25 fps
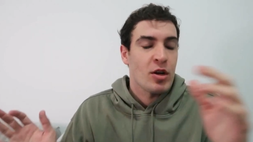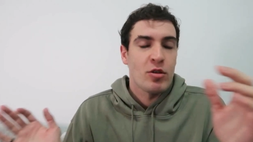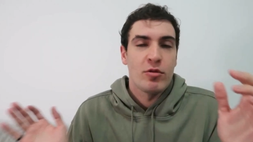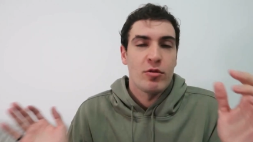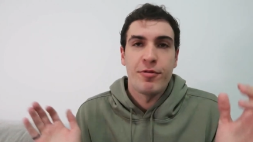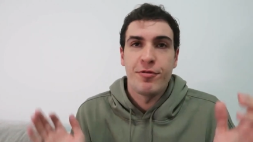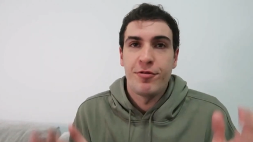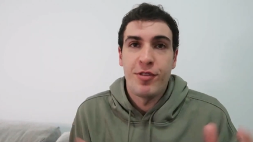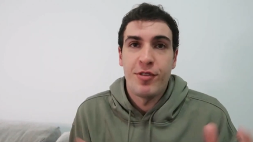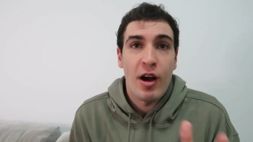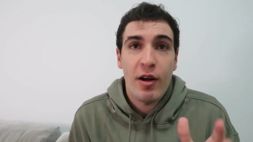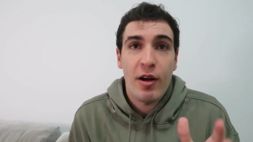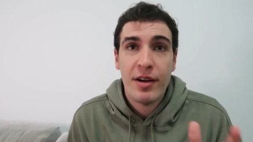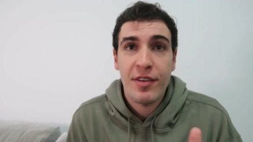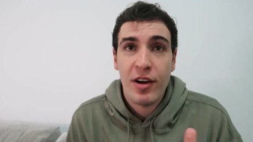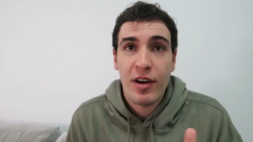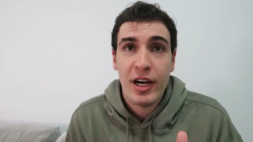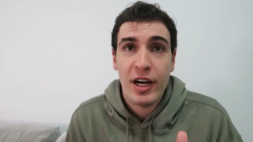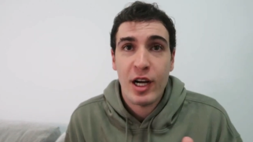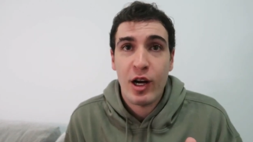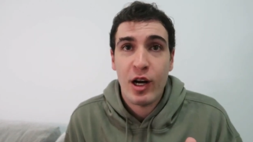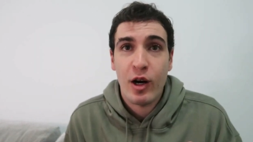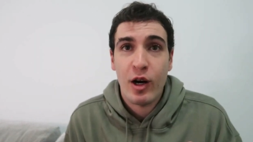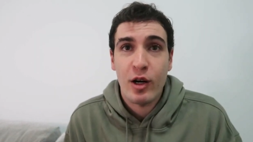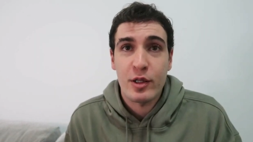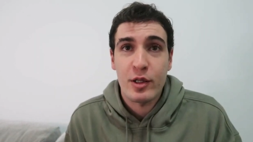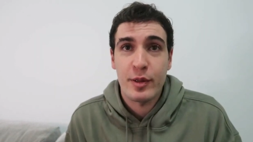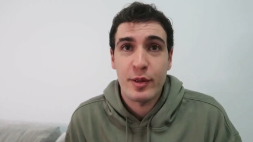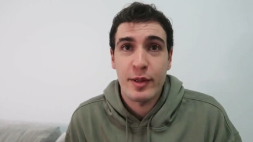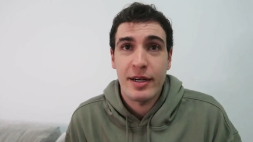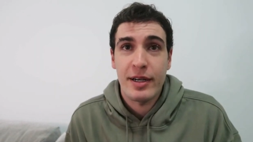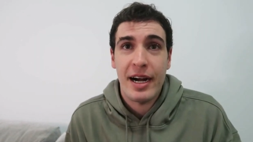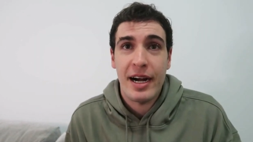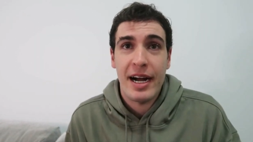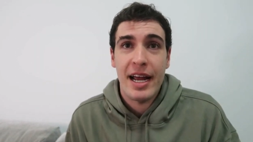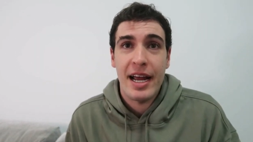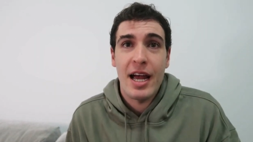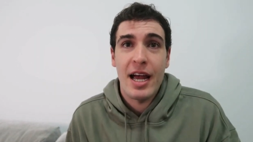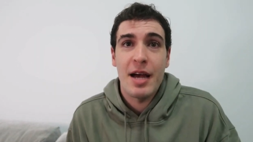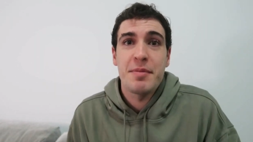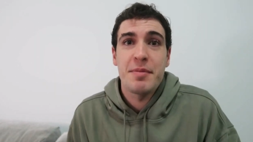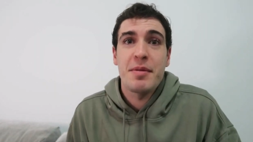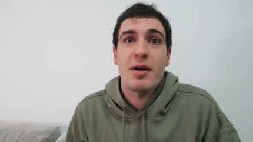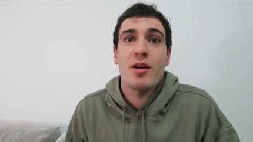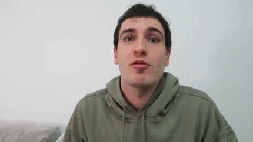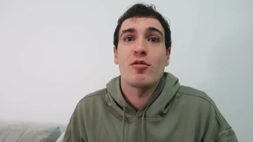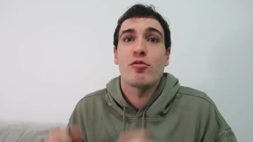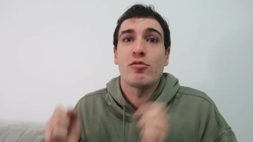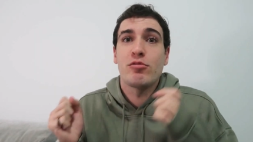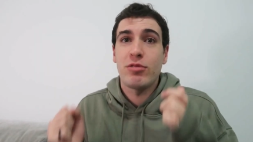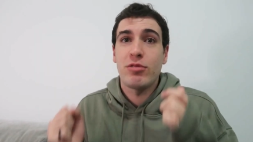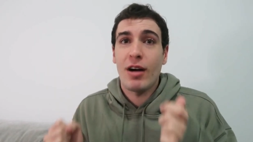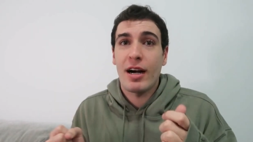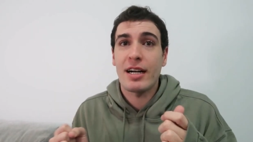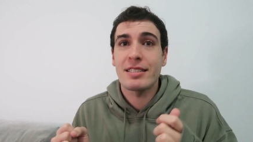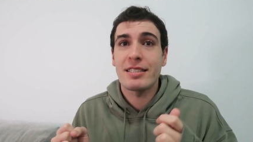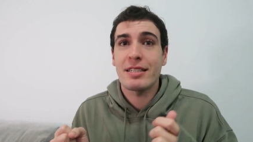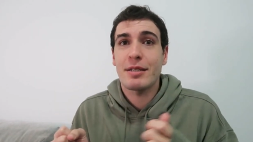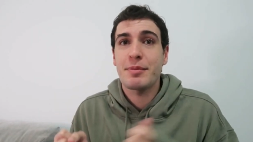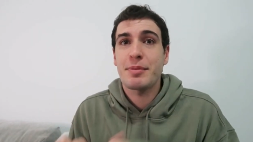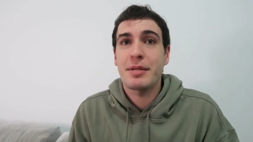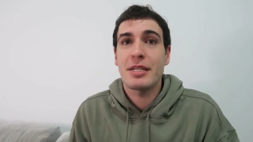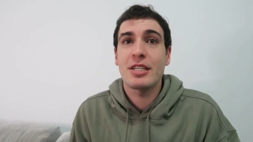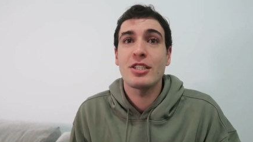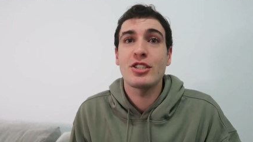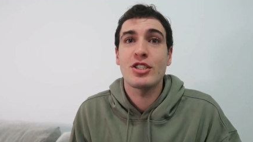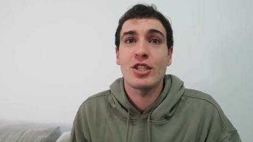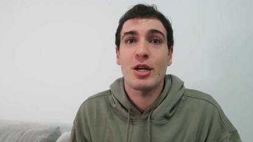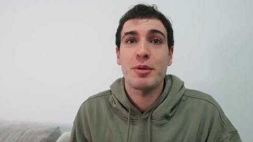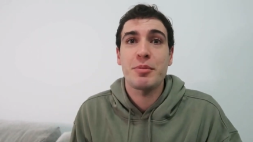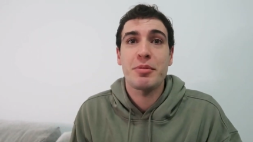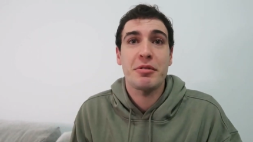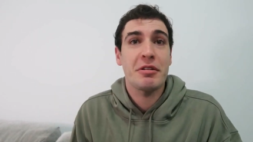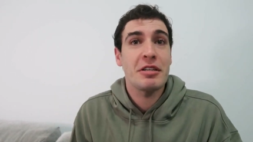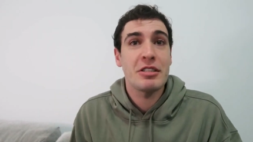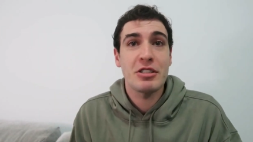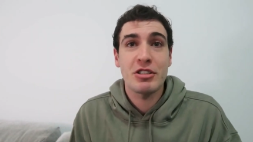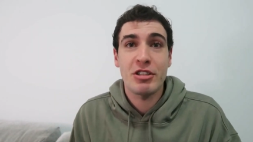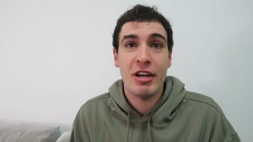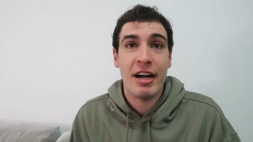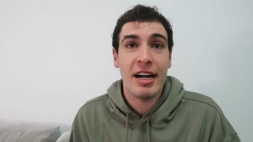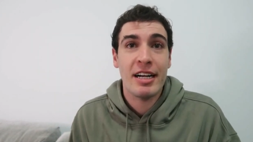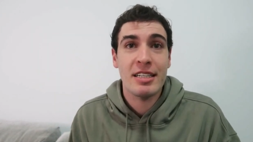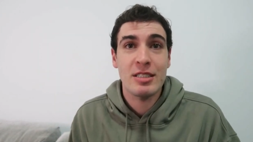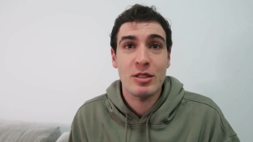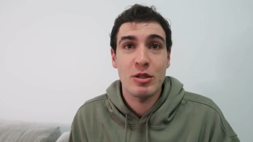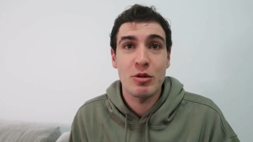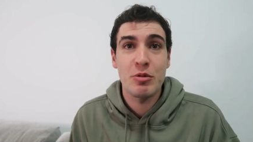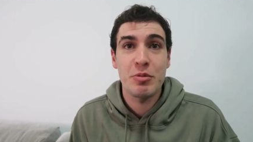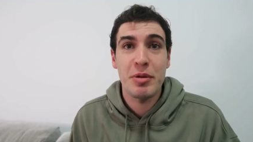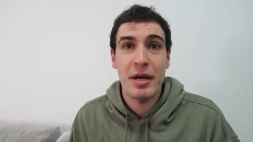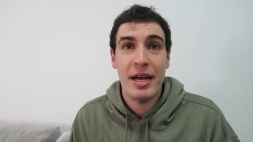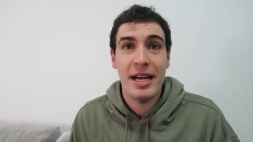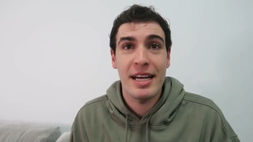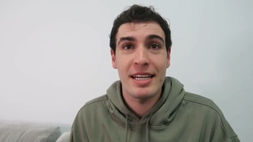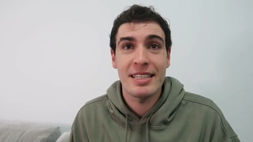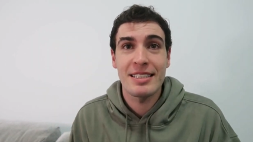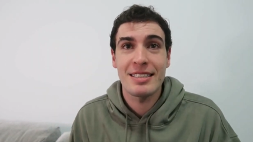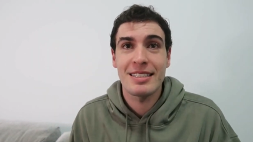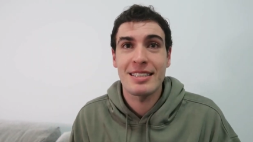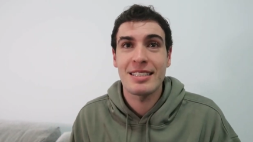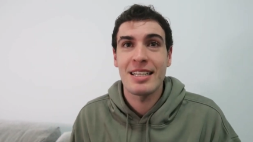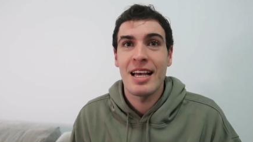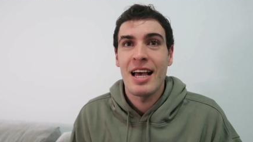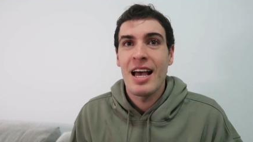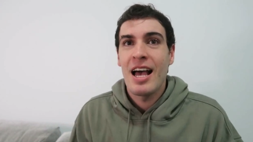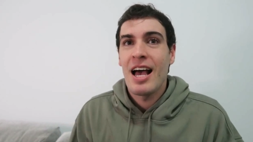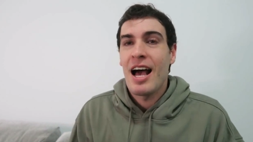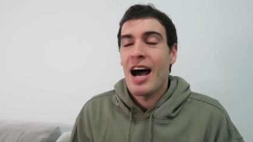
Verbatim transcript: very very cold where I am rugged up in a jumper and tracksuit pants